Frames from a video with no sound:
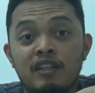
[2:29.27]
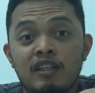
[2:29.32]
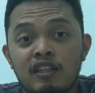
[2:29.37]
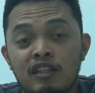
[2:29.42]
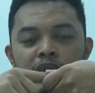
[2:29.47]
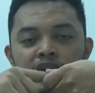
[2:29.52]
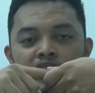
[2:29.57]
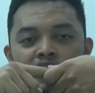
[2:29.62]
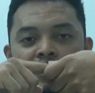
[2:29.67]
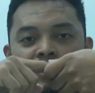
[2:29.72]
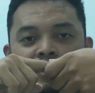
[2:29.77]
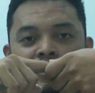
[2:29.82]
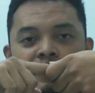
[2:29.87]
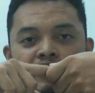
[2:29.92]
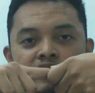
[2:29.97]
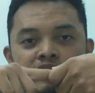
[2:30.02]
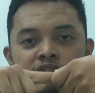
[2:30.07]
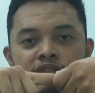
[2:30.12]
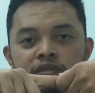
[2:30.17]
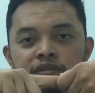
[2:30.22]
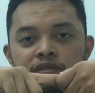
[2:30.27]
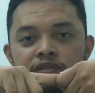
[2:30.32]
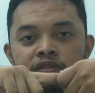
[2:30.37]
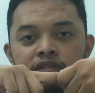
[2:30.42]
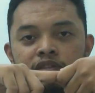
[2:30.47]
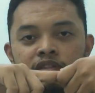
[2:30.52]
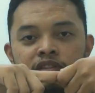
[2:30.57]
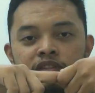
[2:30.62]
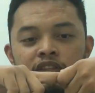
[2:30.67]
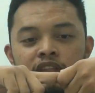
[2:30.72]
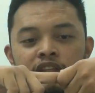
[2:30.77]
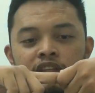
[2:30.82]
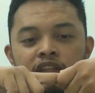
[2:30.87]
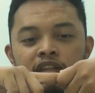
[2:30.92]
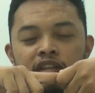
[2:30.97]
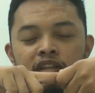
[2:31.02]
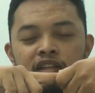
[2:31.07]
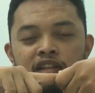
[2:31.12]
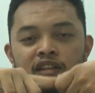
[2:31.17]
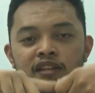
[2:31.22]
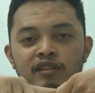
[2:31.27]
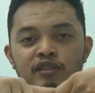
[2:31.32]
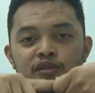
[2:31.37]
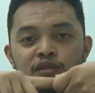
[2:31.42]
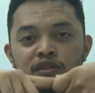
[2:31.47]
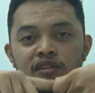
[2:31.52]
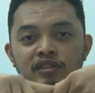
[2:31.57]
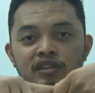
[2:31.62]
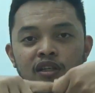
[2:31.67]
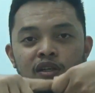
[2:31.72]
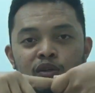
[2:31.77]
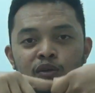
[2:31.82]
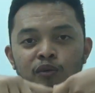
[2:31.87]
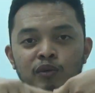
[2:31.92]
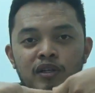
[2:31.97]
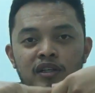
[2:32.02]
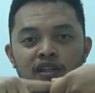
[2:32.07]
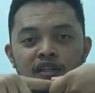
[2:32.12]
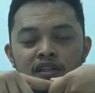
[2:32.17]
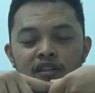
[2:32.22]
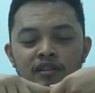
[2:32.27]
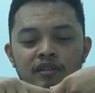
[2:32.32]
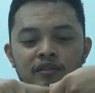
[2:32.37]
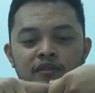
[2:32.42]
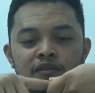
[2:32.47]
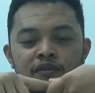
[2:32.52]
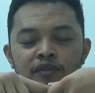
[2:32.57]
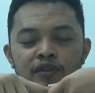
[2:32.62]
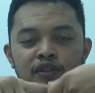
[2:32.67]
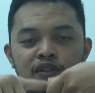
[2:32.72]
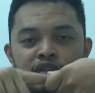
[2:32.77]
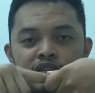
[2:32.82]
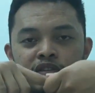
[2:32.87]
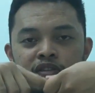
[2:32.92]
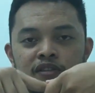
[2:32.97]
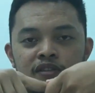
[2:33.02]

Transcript: lie here, then do a downward force.